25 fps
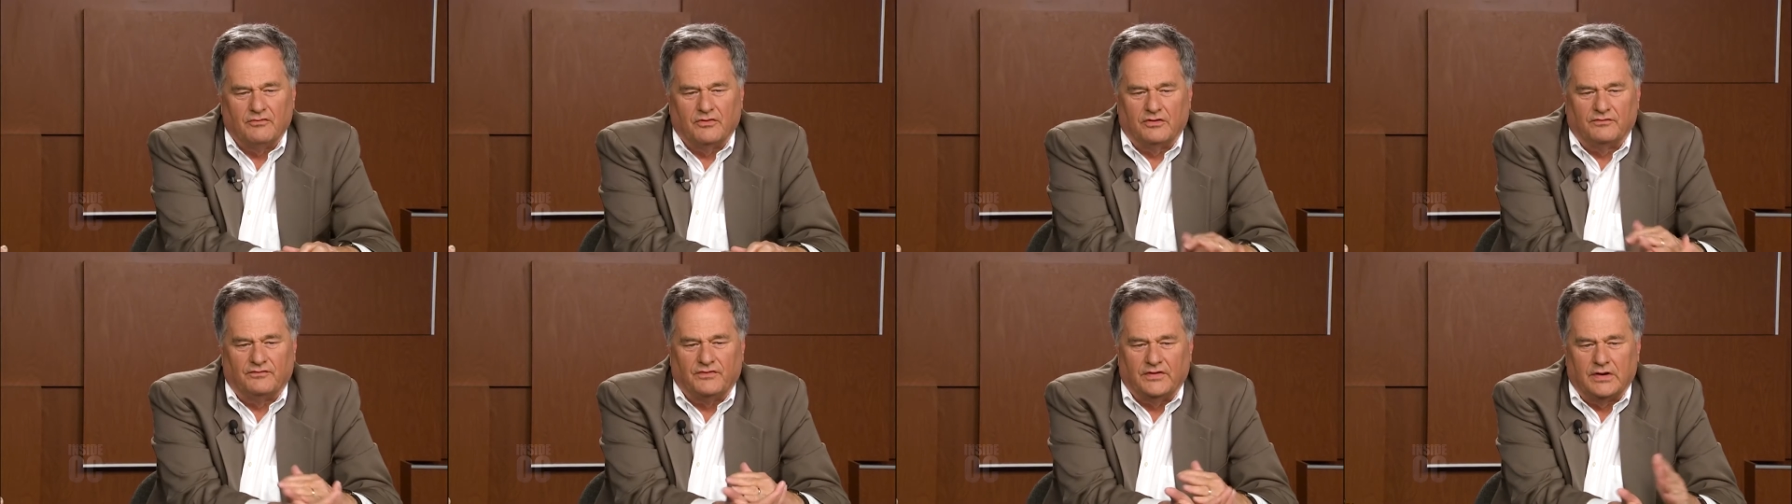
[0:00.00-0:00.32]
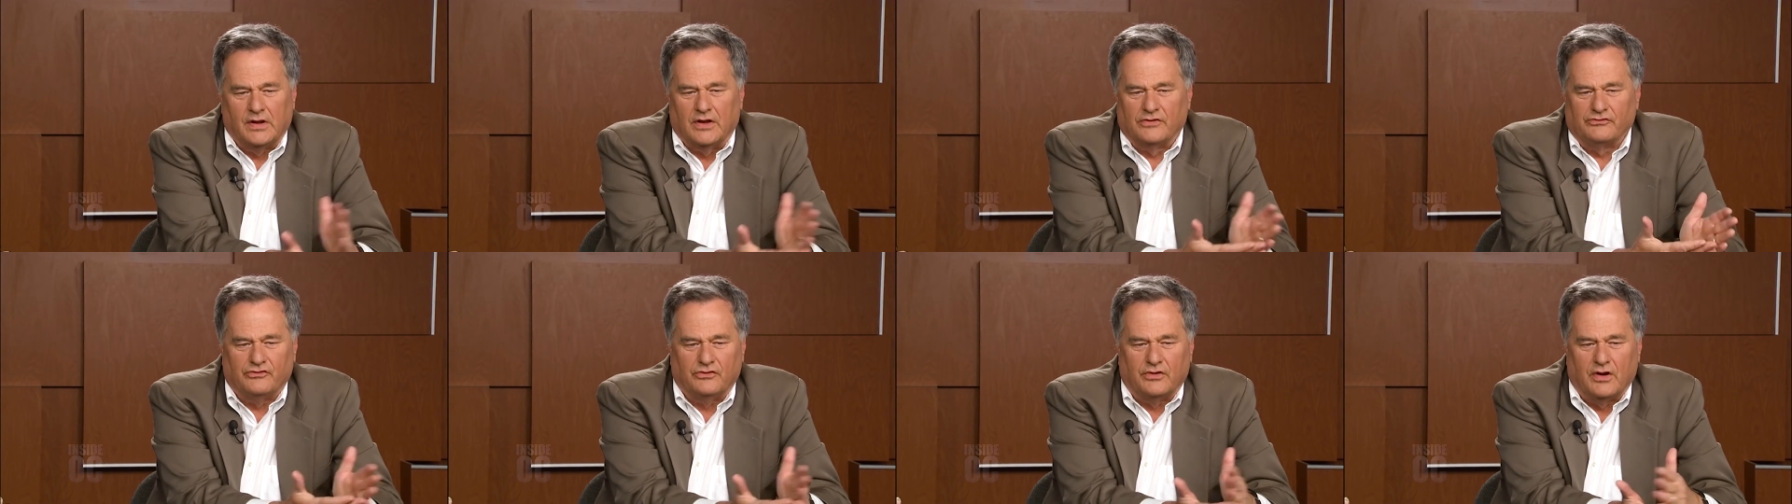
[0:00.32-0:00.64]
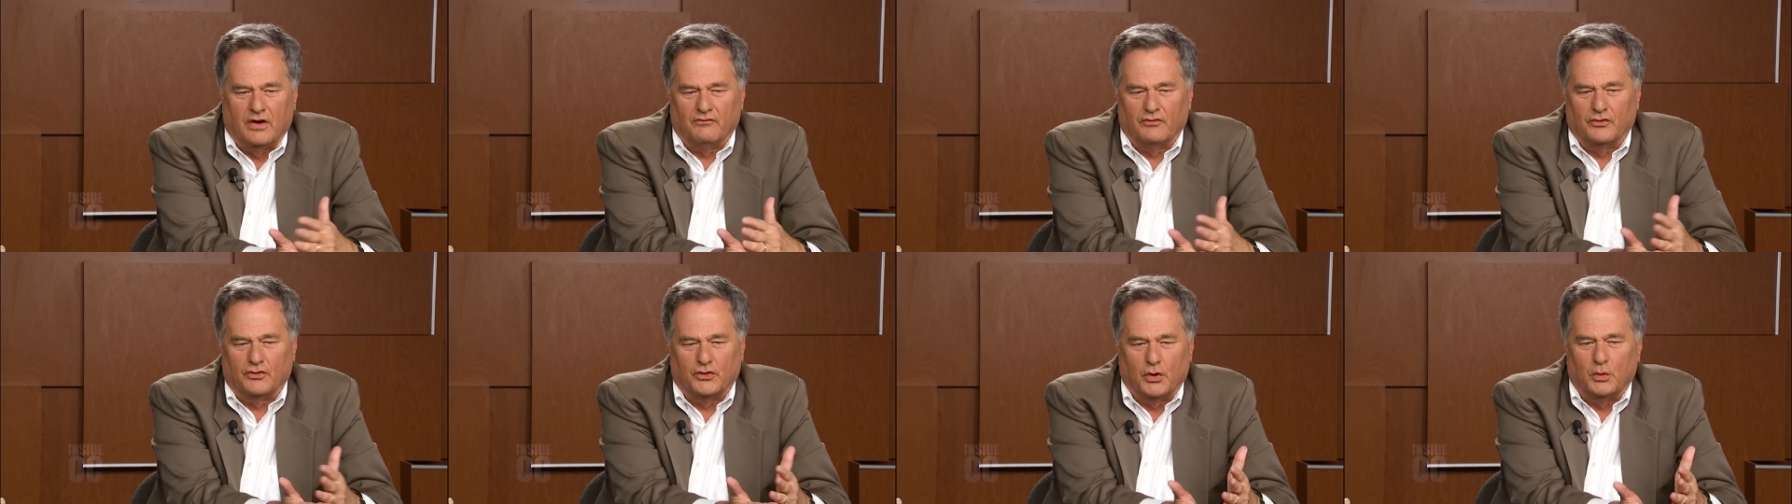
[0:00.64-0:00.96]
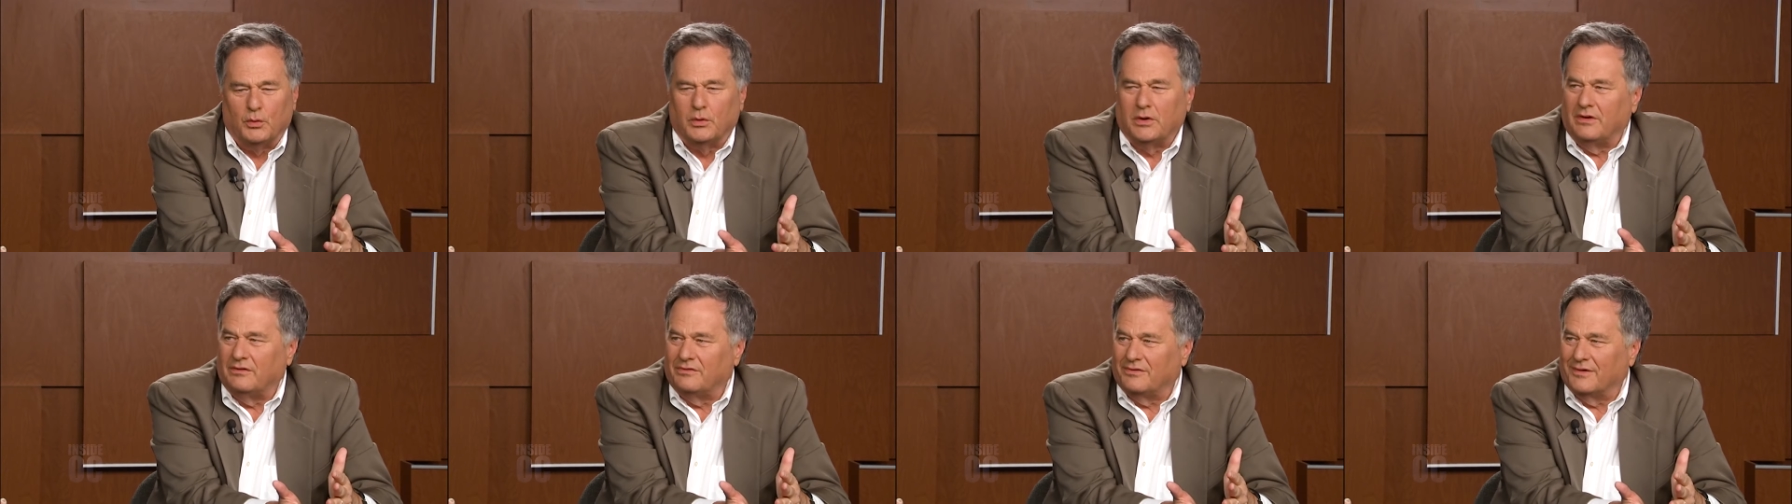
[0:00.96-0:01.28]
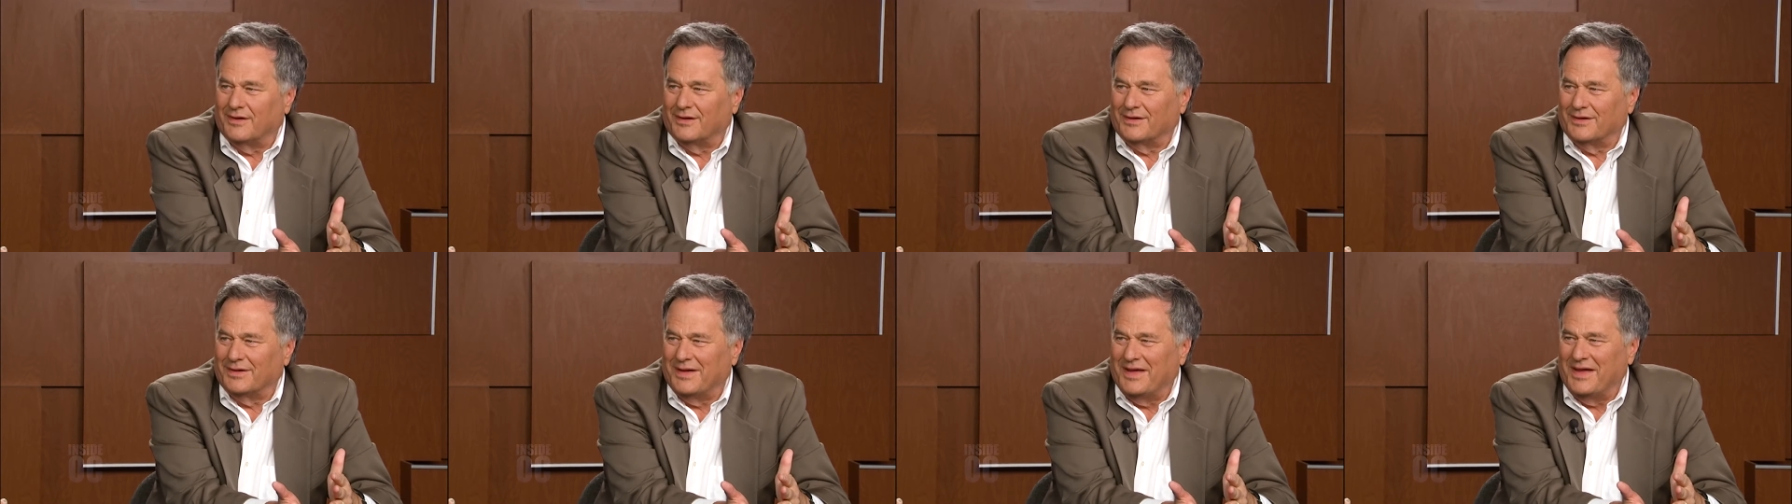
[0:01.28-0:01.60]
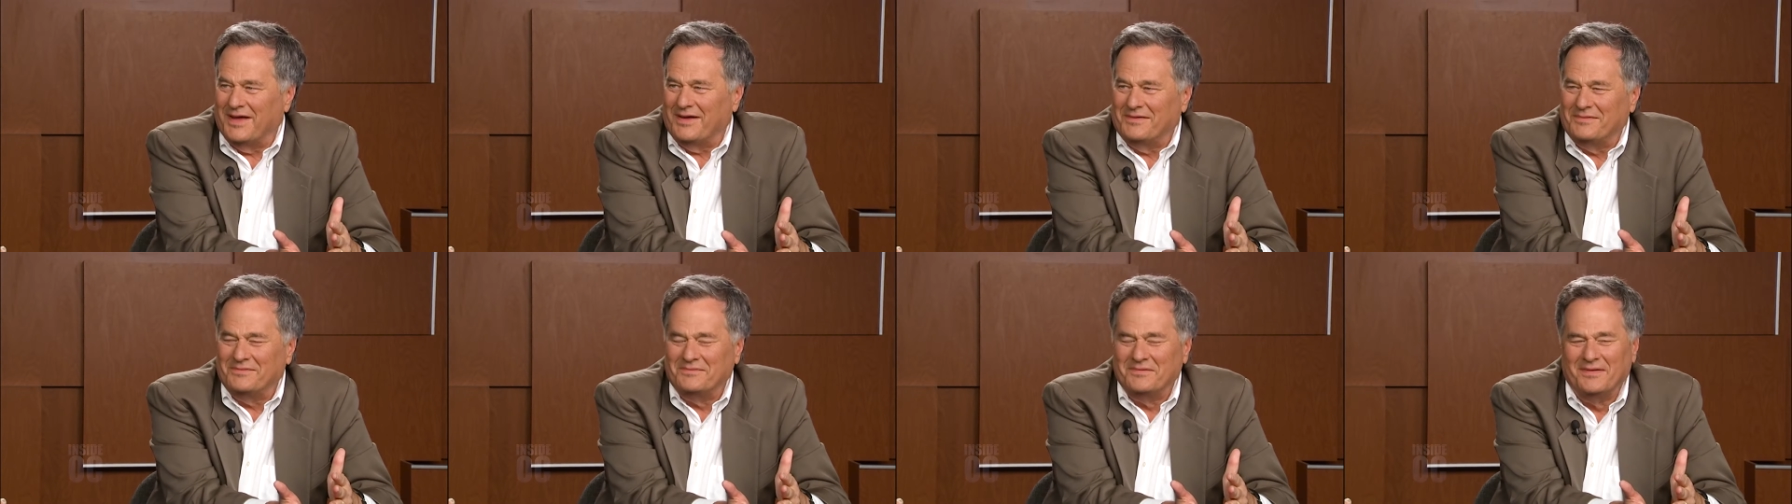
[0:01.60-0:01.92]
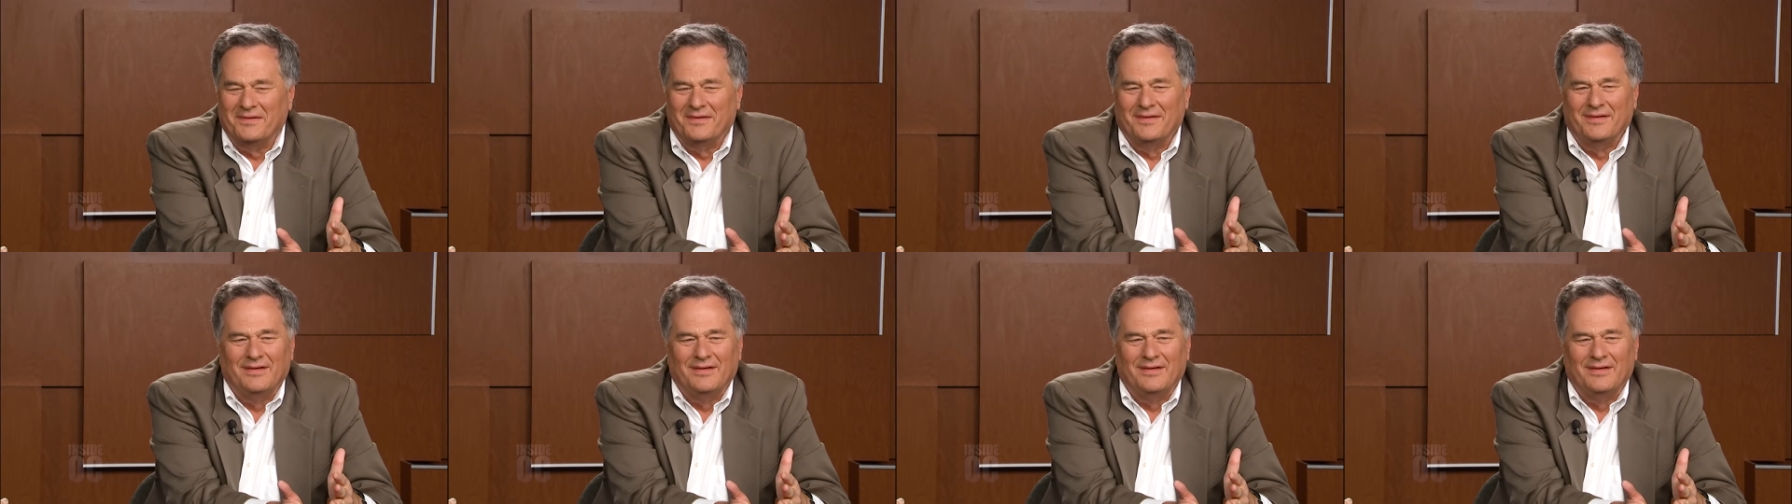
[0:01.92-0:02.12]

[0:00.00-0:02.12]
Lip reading: if he doesn't ever do anything again,